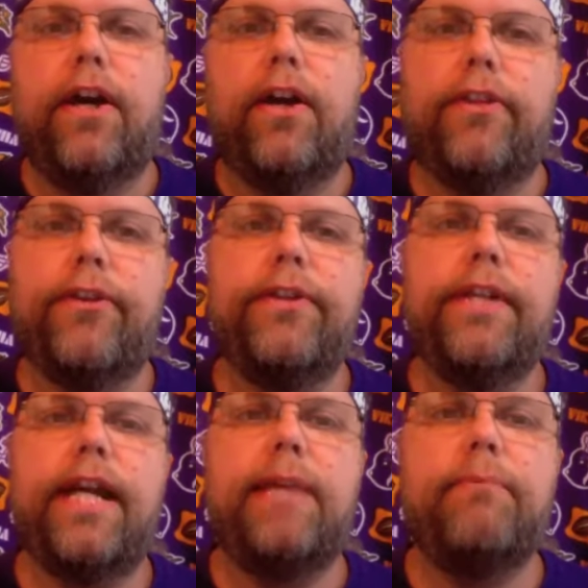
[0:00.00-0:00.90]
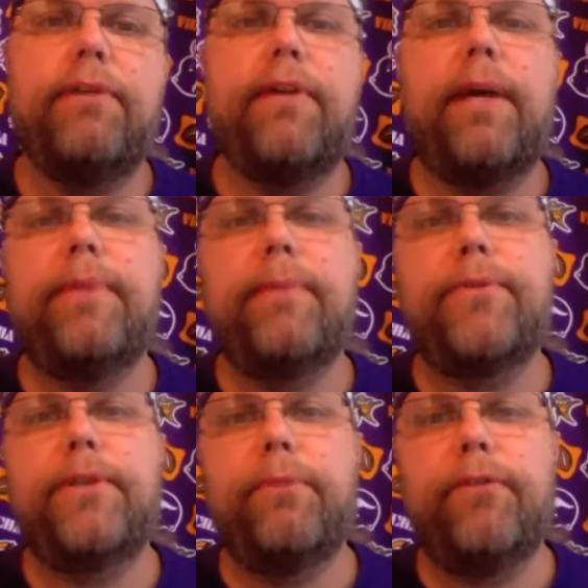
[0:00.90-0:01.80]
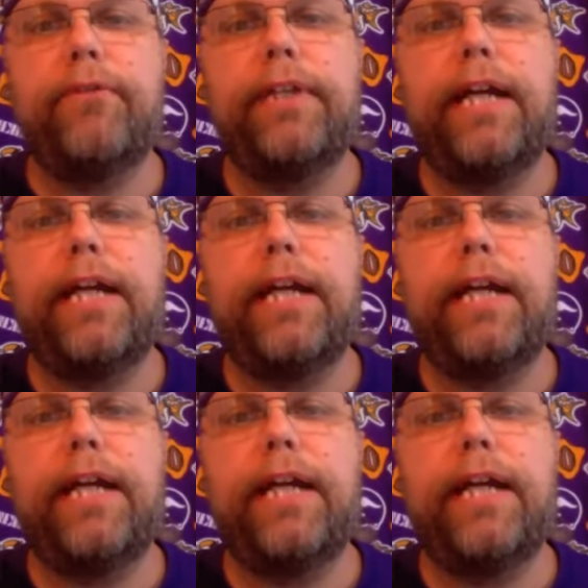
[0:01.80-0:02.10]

On a 3rd and 9, B-Rob demonstrates perfectly